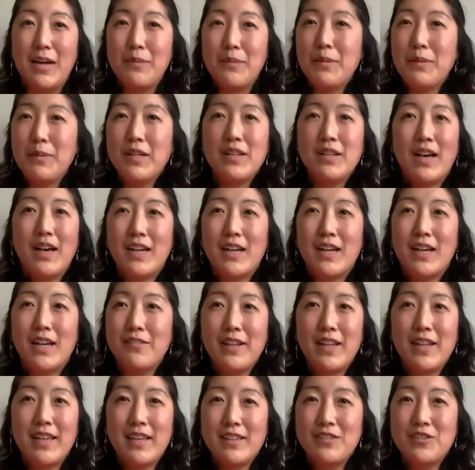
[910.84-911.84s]
I mean, a lot of
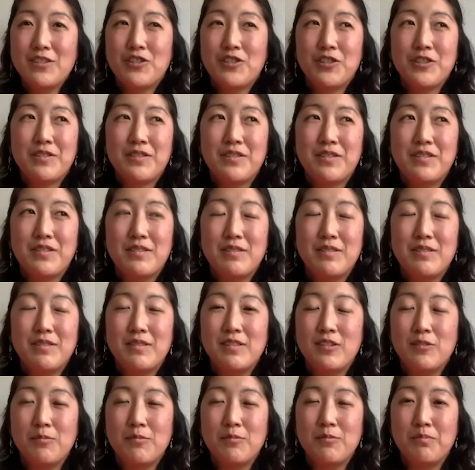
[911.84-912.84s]
it is just
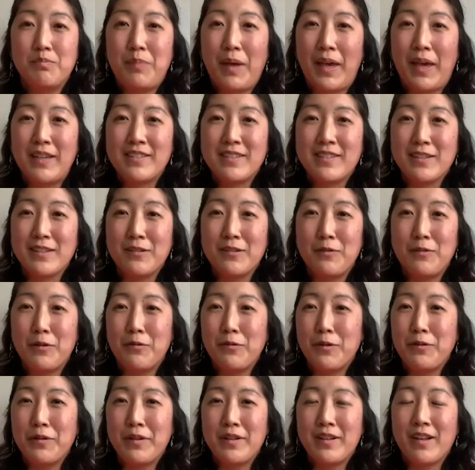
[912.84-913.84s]
basic, what
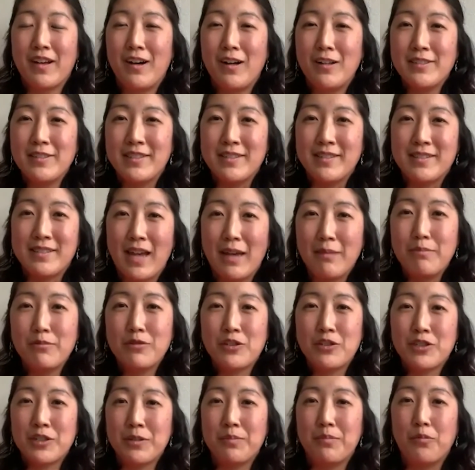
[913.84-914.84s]
we would call
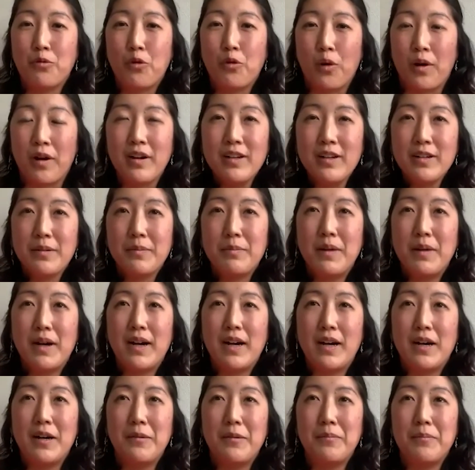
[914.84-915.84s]
discipleship work.
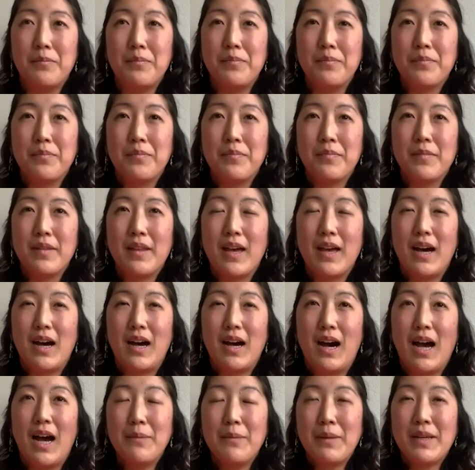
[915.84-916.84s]

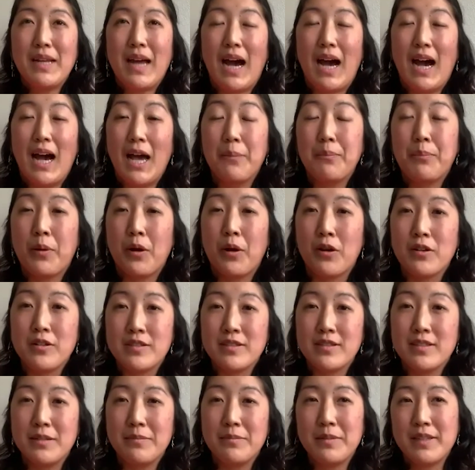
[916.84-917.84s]
I mean, I
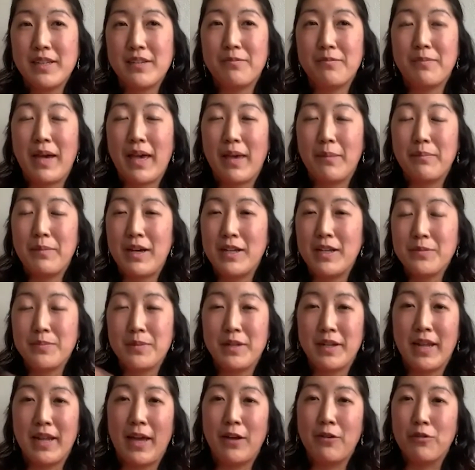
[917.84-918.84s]
personally believe, my
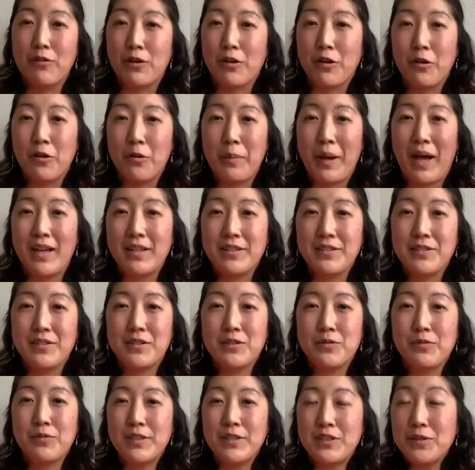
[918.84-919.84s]
husband and I, who are
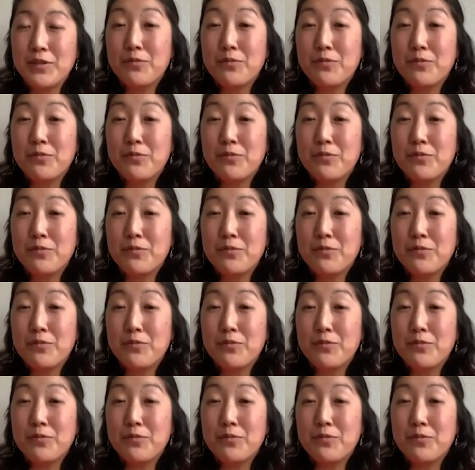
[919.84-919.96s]
co-pastors, we